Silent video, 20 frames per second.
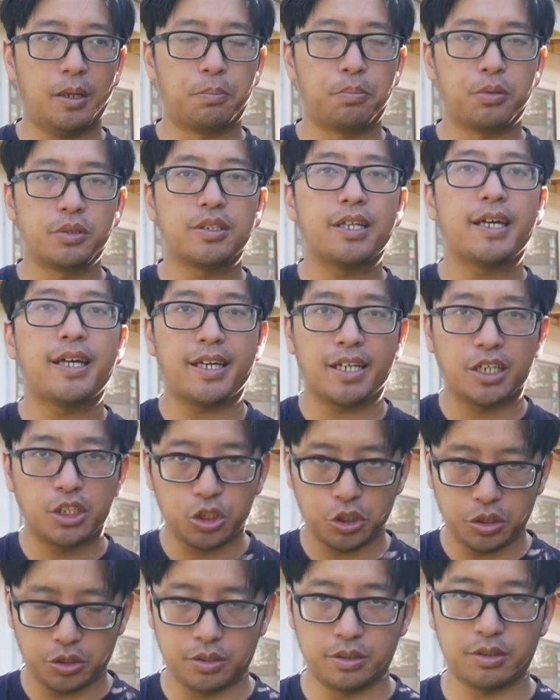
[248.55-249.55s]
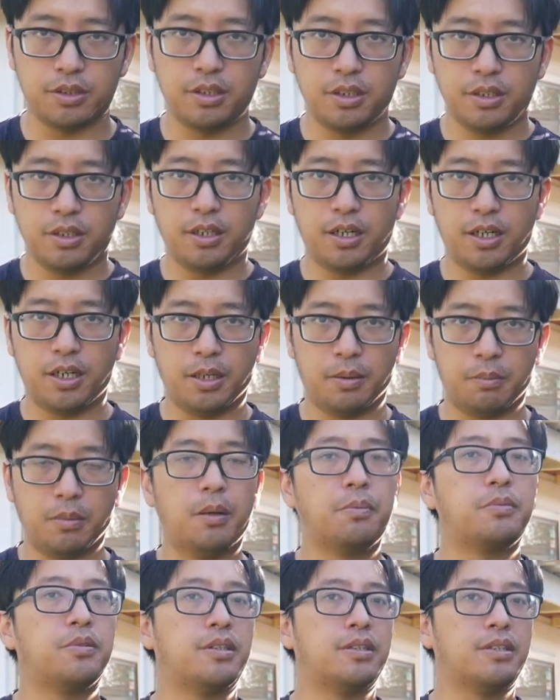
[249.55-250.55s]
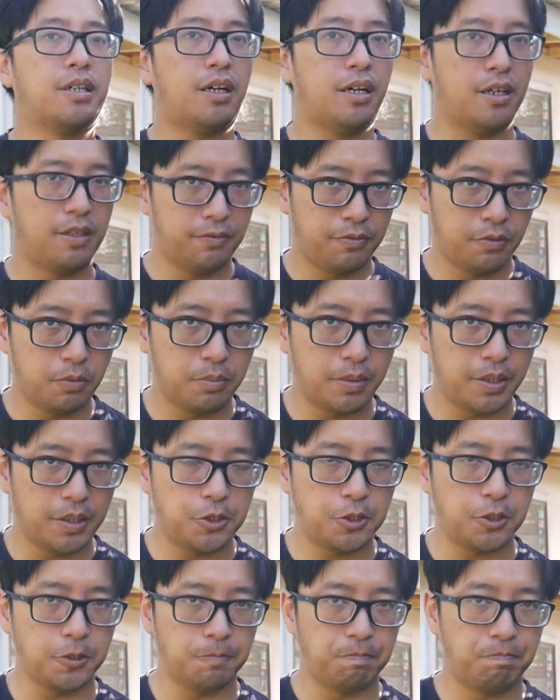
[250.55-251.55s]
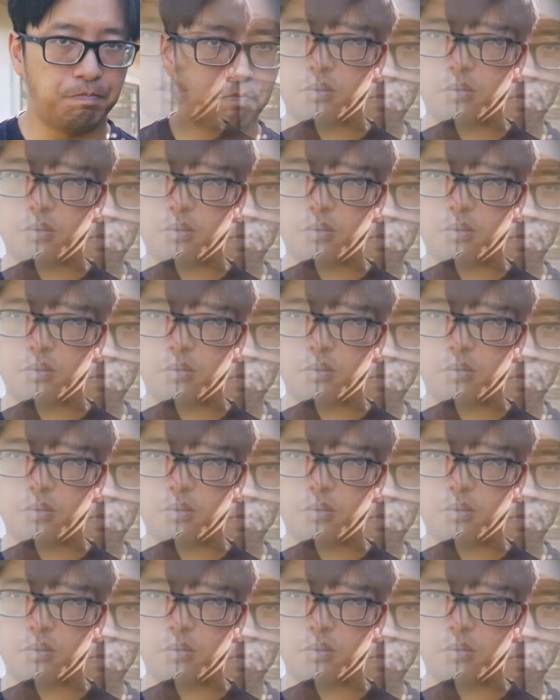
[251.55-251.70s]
protection of the entire formation.